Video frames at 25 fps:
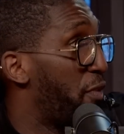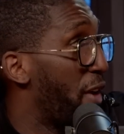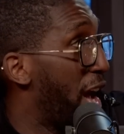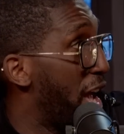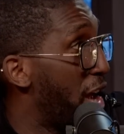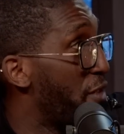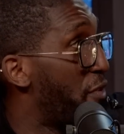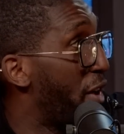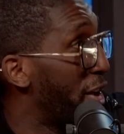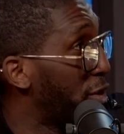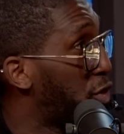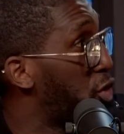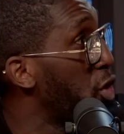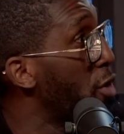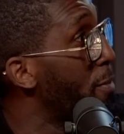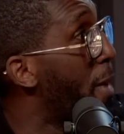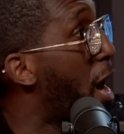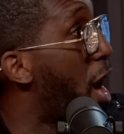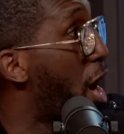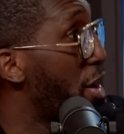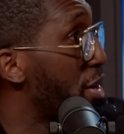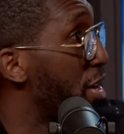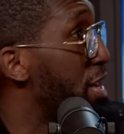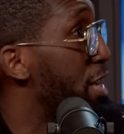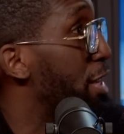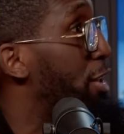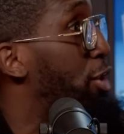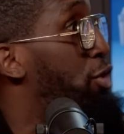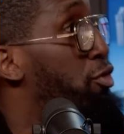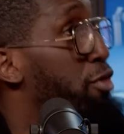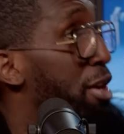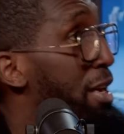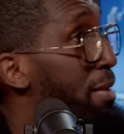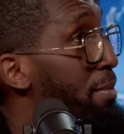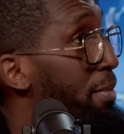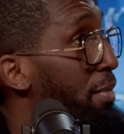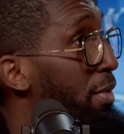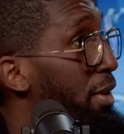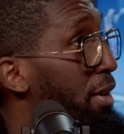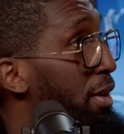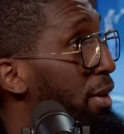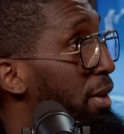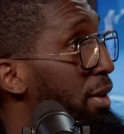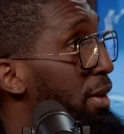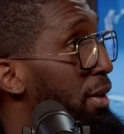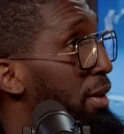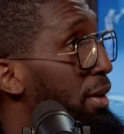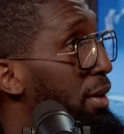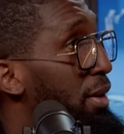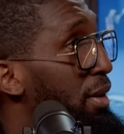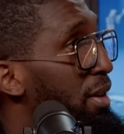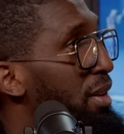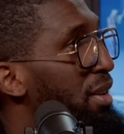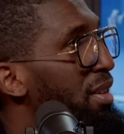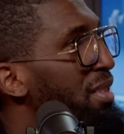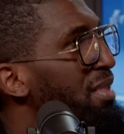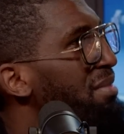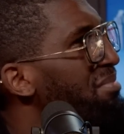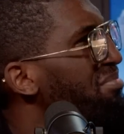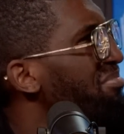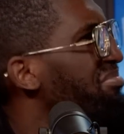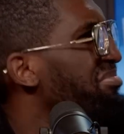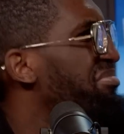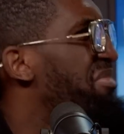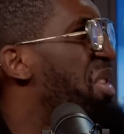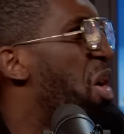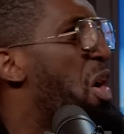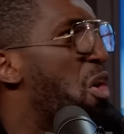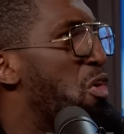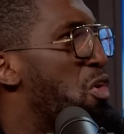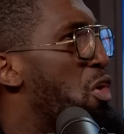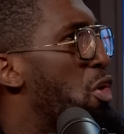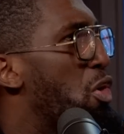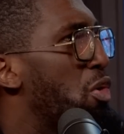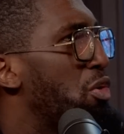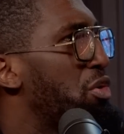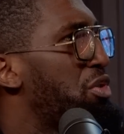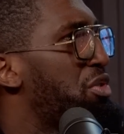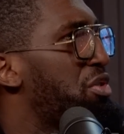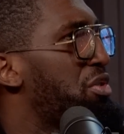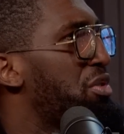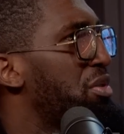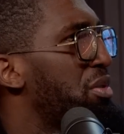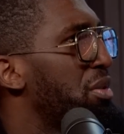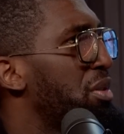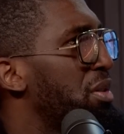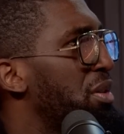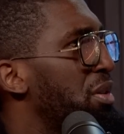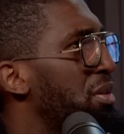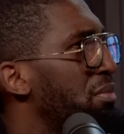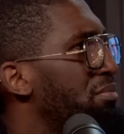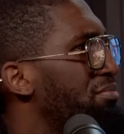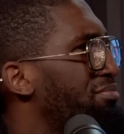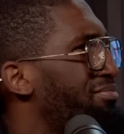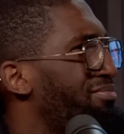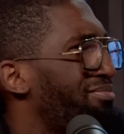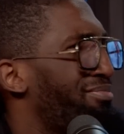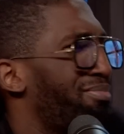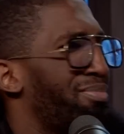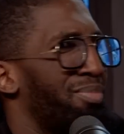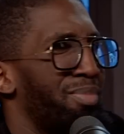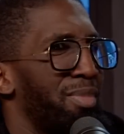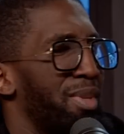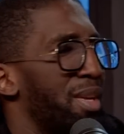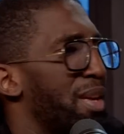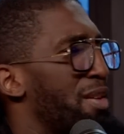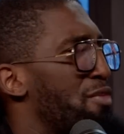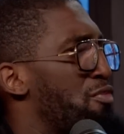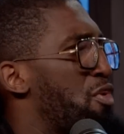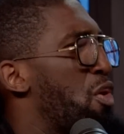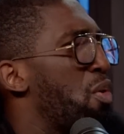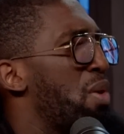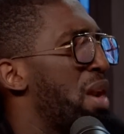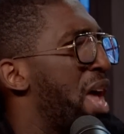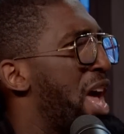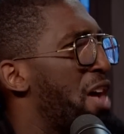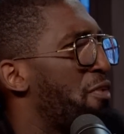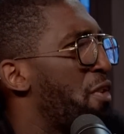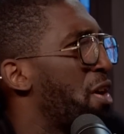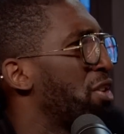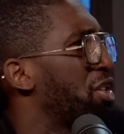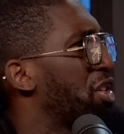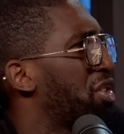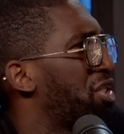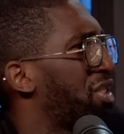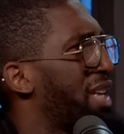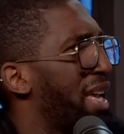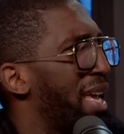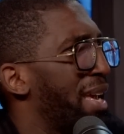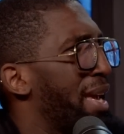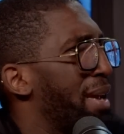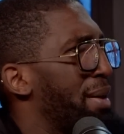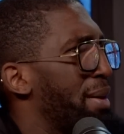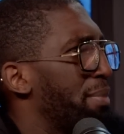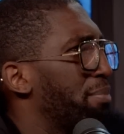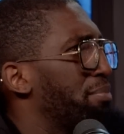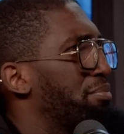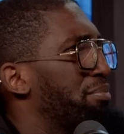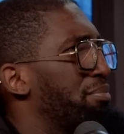not If real. I do my auntie in a dream. No rules. No rules. Real life, would, I just say